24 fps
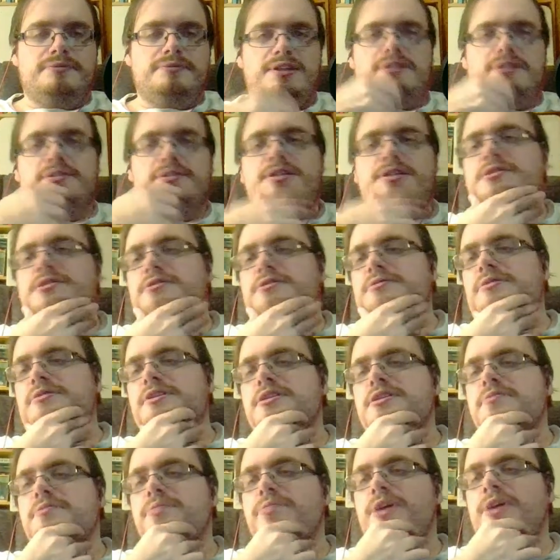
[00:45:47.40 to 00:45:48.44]

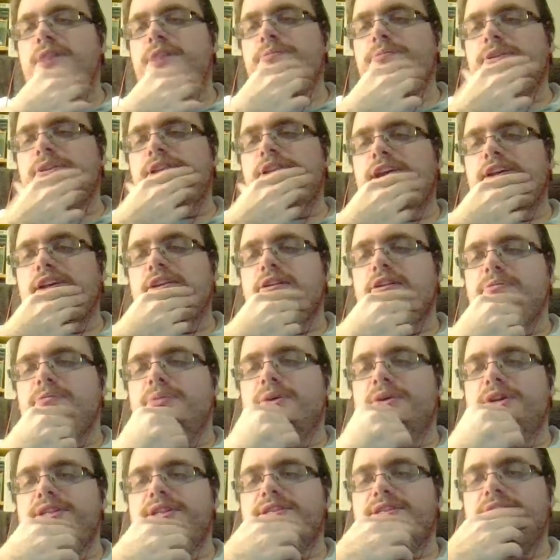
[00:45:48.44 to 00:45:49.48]
You brought up a lot of good
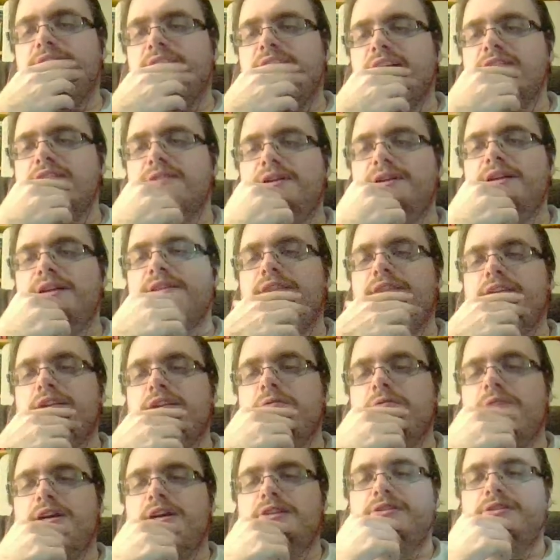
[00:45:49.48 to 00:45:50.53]
points today. Is there anything you
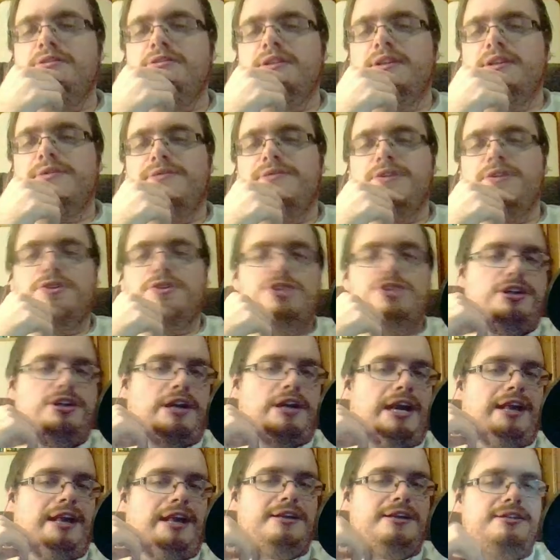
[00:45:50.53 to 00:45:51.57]
want to do in the future,
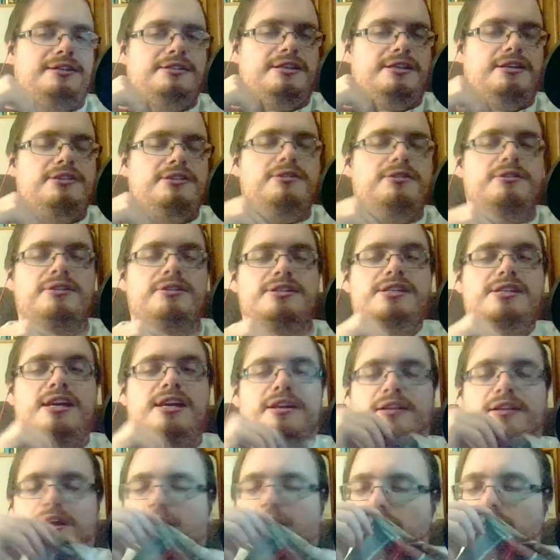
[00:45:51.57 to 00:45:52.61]
Alex, that you're excited?
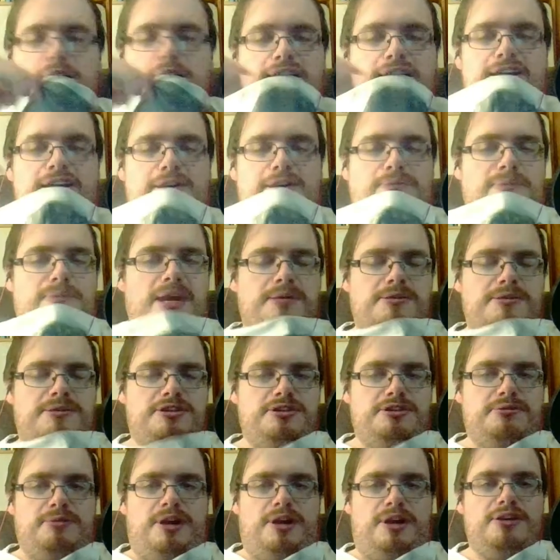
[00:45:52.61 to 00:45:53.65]
Like, maybe do you
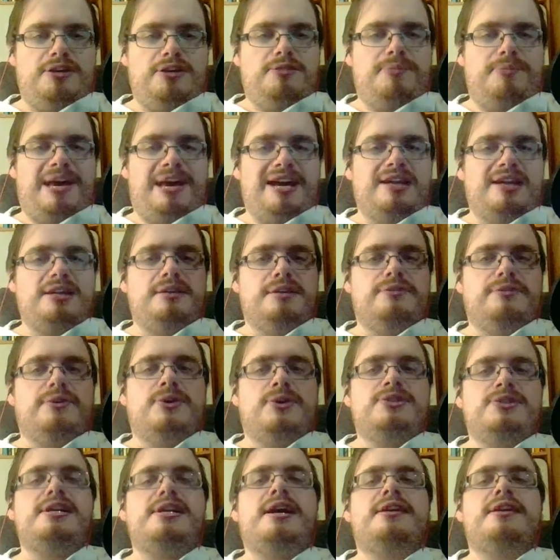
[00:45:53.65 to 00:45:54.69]
want to go back into
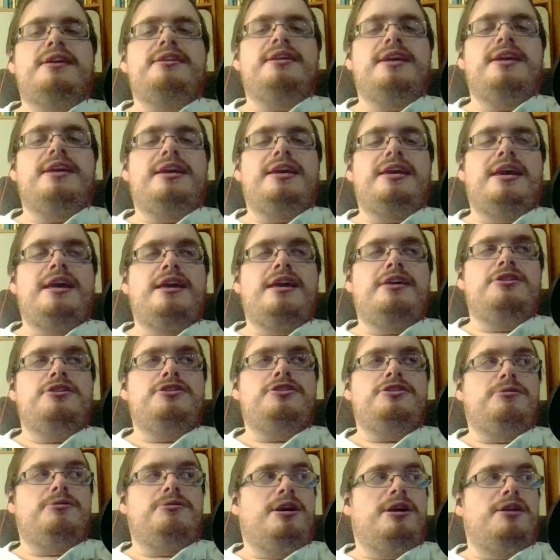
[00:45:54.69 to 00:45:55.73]
voice acting again? Do
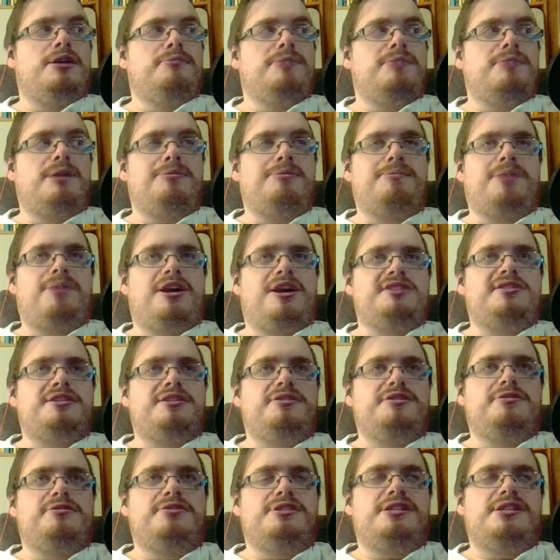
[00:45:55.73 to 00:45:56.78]
you want to maybe possibly
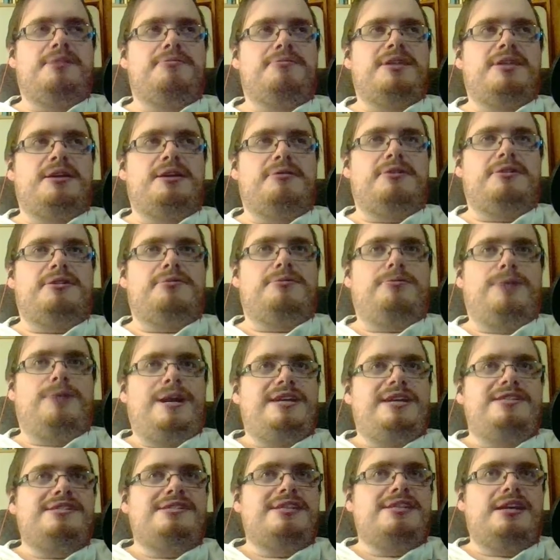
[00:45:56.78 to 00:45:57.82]
do something with
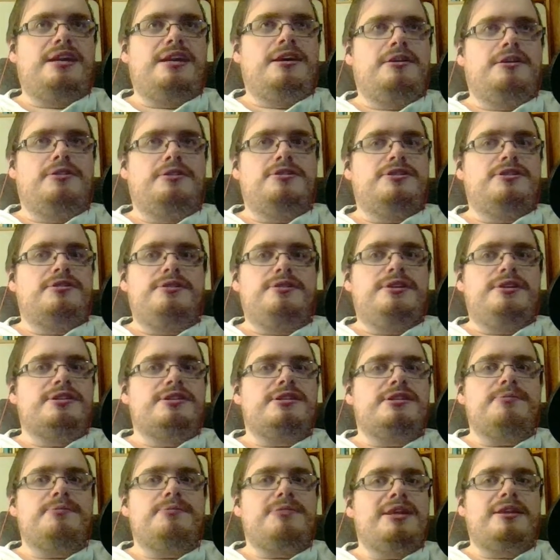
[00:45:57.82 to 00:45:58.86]
racing or doing
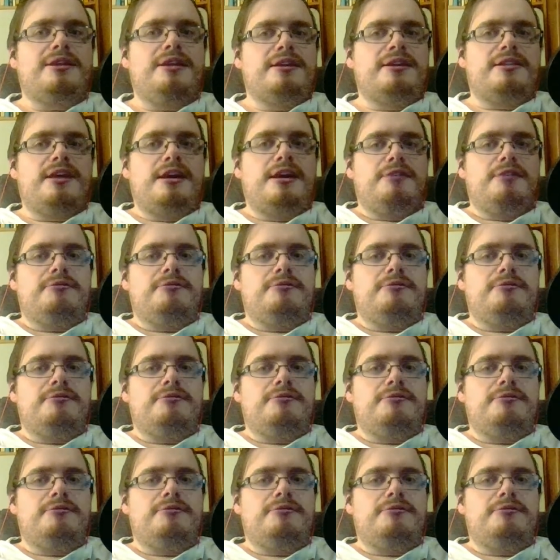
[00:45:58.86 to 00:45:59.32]
something like that?